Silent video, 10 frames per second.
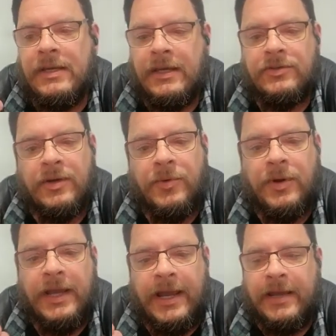And so I
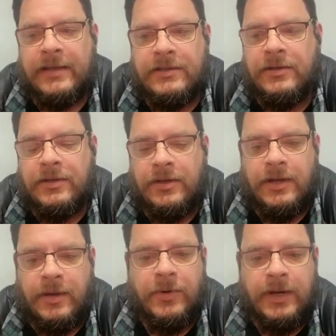want
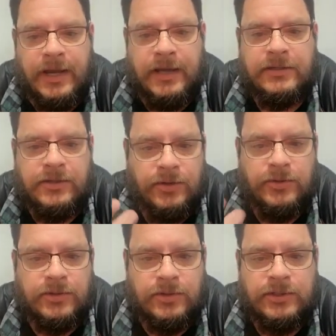to ask
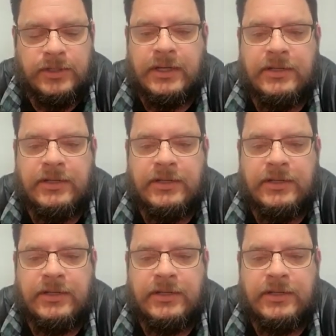users to say,